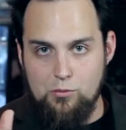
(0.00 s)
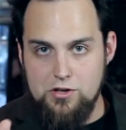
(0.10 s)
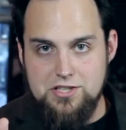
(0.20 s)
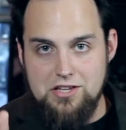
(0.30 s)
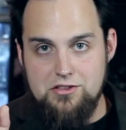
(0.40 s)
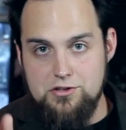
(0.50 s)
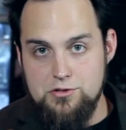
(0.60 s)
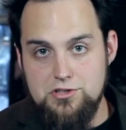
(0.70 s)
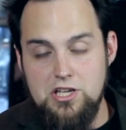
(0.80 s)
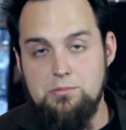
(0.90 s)
will say that the
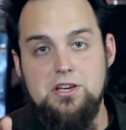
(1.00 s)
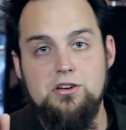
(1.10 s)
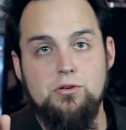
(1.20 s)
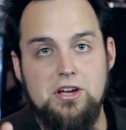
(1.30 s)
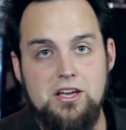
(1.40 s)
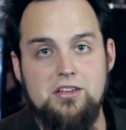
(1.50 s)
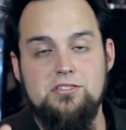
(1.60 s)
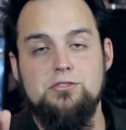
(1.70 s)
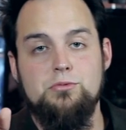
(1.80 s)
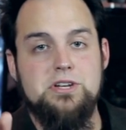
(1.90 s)
new CPU
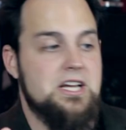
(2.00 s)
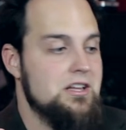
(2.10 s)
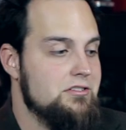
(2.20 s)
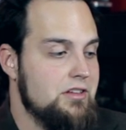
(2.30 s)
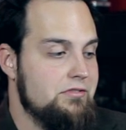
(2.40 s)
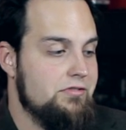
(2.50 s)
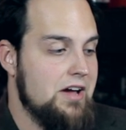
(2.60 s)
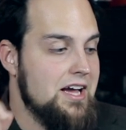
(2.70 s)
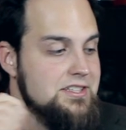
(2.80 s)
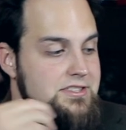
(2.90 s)
is ridiculously
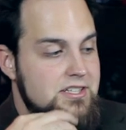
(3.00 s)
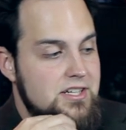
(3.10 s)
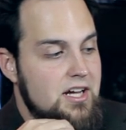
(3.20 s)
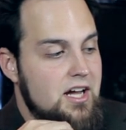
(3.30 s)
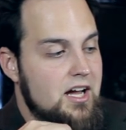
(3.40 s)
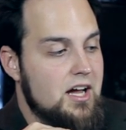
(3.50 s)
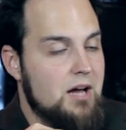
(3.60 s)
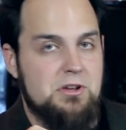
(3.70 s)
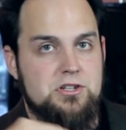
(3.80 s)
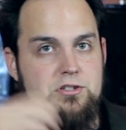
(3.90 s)
fast. Uh,
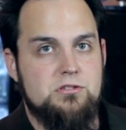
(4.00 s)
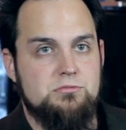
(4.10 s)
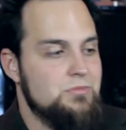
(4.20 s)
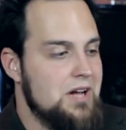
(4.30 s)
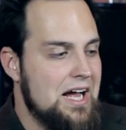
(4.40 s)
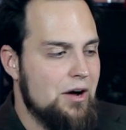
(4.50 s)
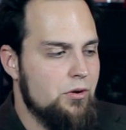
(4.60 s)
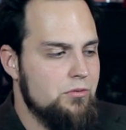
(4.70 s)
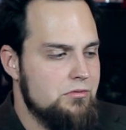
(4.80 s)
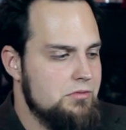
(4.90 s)
I'm not sure
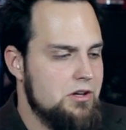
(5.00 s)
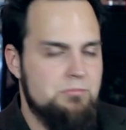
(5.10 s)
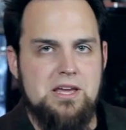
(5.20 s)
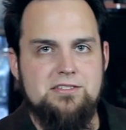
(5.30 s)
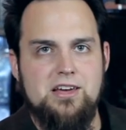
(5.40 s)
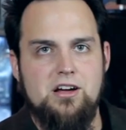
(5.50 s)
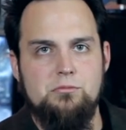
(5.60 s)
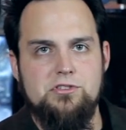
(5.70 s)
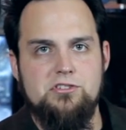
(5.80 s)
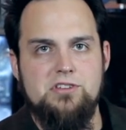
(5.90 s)
how it competes head
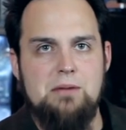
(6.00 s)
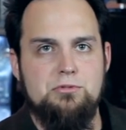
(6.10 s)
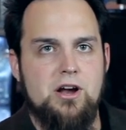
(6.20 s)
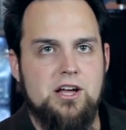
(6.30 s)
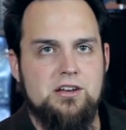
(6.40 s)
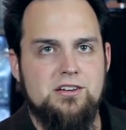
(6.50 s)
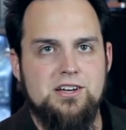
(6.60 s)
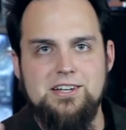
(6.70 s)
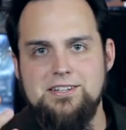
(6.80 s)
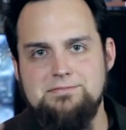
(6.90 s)
on with the Snapdragon,
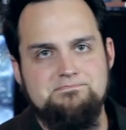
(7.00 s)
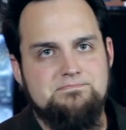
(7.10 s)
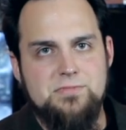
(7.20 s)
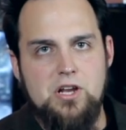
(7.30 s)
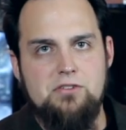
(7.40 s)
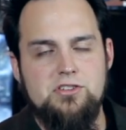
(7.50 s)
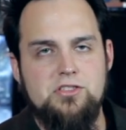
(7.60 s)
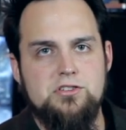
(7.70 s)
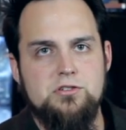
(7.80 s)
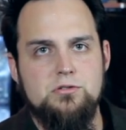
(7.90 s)
you know, I haven't
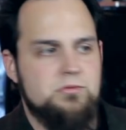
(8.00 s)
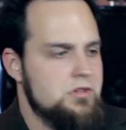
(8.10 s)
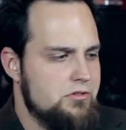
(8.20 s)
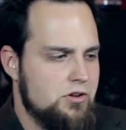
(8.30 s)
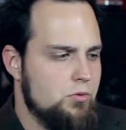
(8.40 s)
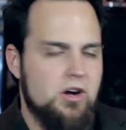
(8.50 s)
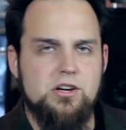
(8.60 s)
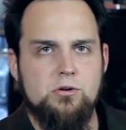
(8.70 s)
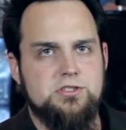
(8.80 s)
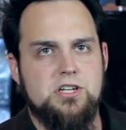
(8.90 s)
seen the two. You know, the
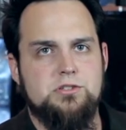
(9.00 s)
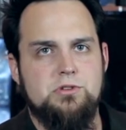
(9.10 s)
quad core is also